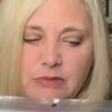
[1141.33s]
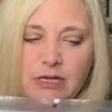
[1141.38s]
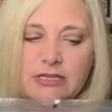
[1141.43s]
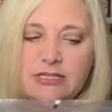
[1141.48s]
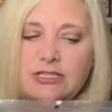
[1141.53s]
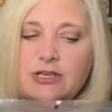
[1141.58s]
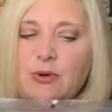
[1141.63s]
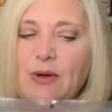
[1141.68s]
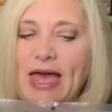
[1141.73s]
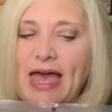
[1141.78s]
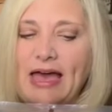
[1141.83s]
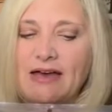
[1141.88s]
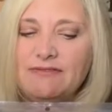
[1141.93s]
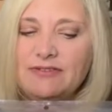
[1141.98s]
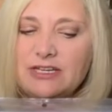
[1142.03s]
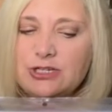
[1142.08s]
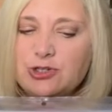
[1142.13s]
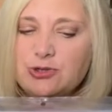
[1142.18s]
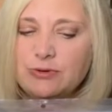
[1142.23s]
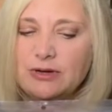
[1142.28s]
So half
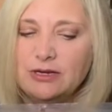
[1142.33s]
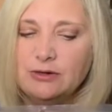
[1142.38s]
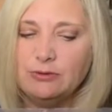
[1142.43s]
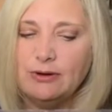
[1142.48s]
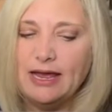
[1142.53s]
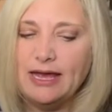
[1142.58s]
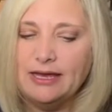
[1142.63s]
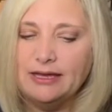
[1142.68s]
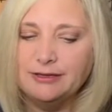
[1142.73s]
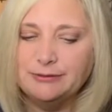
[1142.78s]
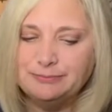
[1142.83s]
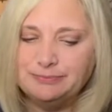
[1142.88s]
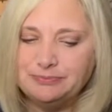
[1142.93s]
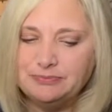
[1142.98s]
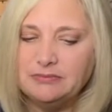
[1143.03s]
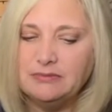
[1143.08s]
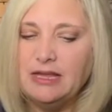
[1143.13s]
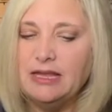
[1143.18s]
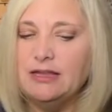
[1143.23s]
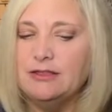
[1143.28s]
inch Rick Rack
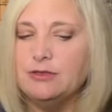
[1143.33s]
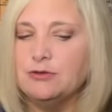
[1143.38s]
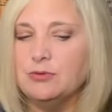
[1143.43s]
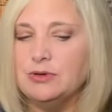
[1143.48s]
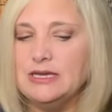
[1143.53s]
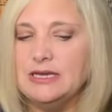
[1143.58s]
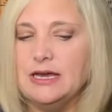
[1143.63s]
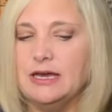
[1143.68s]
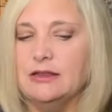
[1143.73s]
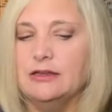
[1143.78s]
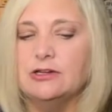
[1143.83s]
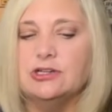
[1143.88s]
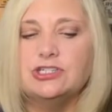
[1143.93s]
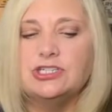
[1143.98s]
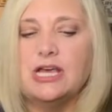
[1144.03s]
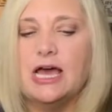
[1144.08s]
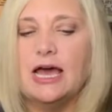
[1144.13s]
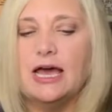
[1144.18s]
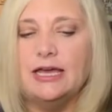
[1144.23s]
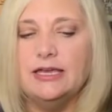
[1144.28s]
in three
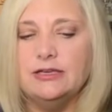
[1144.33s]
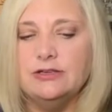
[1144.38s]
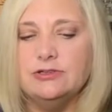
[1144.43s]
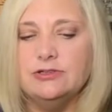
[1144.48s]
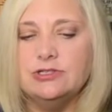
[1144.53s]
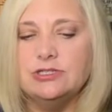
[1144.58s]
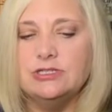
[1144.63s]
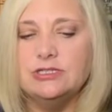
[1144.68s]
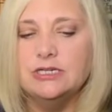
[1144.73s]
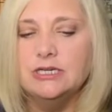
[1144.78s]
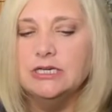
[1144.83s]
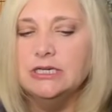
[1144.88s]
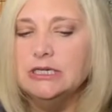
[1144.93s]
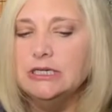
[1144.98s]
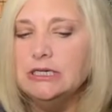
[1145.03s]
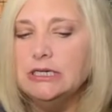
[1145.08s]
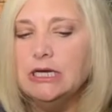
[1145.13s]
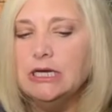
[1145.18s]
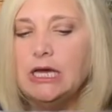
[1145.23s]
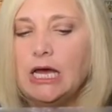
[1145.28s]
colors. I used
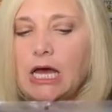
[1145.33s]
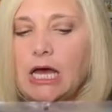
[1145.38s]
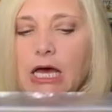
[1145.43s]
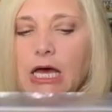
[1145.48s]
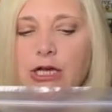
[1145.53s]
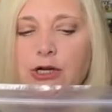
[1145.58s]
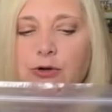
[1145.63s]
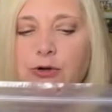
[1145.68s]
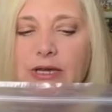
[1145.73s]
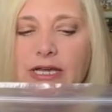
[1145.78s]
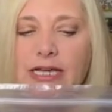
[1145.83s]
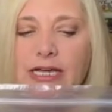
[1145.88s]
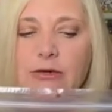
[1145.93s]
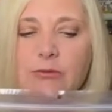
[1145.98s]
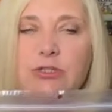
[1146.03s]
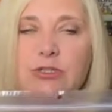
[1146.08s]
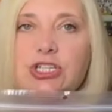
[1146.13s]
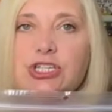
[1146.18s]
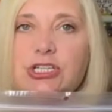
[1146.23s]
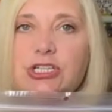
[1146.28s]
uh, green,
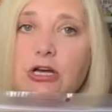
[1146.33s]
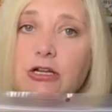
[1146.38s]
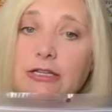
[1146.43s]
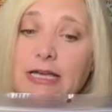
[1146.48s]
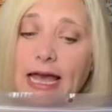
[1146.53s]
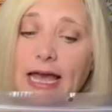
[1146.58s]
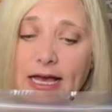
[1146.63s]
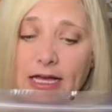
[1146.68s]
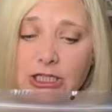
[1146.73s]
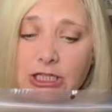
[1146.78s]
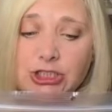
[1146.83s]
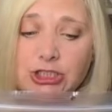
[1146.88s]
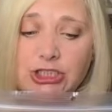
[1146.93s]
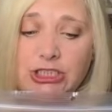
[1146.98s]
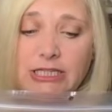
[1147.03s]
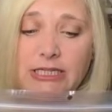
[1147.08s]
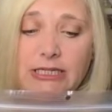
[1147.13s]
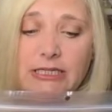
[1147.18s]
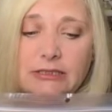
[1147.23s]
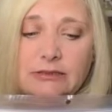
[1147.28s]
which is called
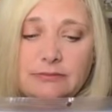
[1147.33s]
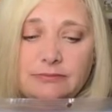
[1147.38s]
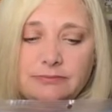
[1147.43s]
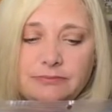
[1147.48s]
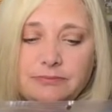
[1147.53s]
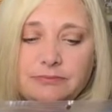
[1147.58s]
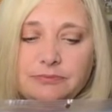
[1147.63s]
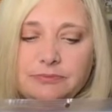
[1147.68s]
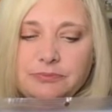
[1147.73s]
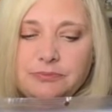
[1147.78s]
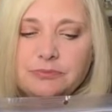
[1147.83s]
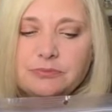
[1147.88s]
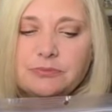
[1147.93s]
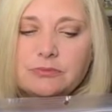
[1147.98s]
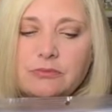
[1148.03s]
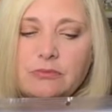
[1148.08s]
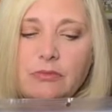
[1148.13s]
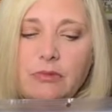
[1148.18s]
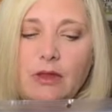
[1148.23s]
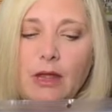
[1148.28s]
algae,
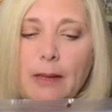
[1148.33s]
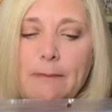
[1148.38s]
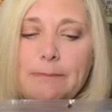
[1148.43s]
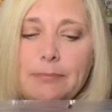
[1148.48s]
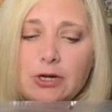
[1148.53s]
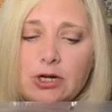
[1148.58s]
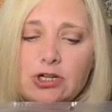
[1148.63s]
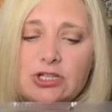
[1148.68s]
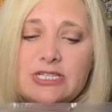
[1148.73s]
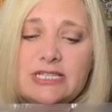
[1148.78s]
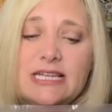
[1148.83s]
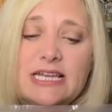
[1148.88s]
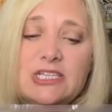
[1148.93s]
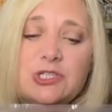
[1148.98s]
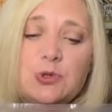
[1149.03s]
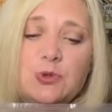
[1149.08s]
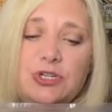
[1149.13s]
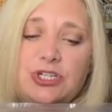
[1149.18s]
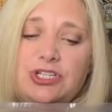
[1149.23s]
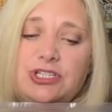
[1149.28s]
bird's
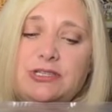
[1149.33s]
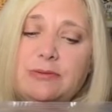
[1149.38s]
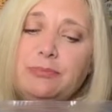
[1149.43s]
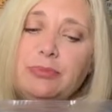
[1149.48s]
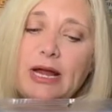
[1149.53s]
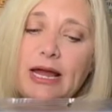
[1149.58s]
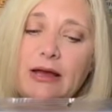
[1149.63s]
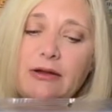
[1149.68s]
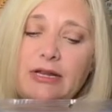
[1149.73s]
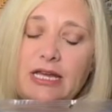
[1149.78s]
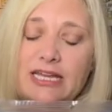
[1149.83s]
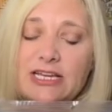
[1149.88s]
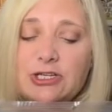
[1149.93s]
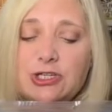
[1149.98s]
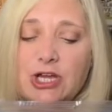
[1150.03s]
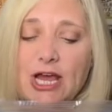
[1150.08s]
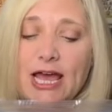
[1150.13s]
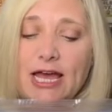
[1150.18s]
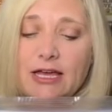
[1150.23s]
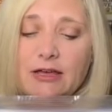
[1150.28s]
nest, which is a brown, and
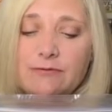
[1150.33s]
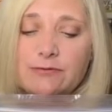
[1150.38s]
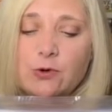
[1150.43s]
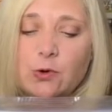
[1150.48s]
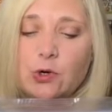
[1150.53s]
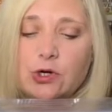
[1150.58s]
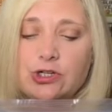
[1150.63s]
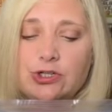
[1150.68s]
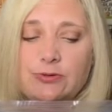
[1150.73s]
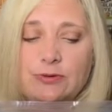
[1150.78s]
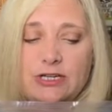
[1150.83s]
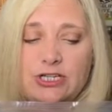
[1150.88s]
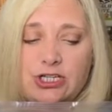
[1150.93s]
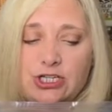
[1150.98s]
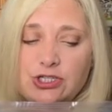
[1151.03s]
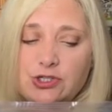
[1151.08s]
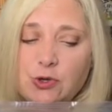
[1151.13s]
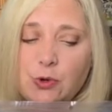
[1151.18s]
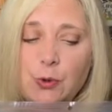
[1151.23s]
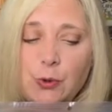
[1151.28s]
jack, of course, which
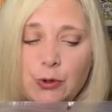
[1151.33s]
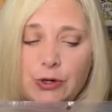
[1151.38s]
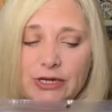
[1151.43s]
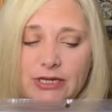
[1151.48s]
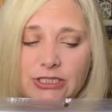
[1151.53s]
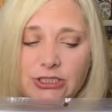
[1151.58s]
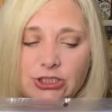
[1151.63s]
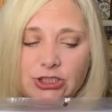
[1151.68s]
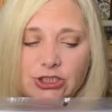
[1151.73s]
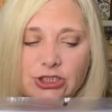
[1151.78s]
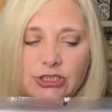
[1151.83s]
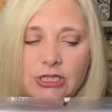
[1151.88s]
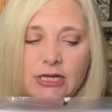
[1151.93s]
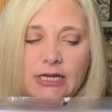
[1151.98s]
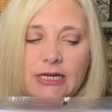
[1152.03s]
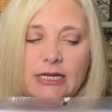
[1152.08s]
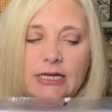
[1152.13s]
is orange.